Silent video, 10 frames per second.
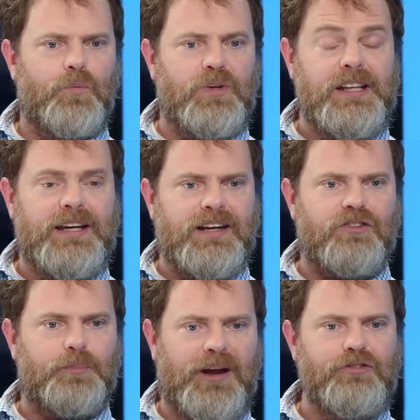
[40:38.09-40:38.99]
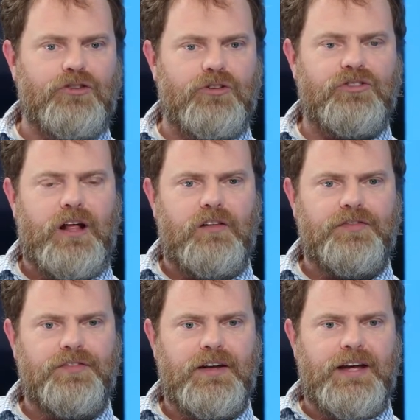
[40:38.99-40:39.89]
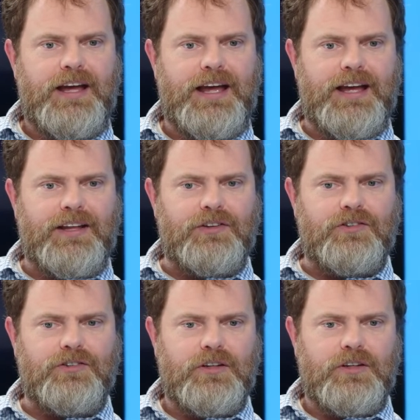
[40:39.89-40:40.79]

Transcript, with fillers: really express yourself. And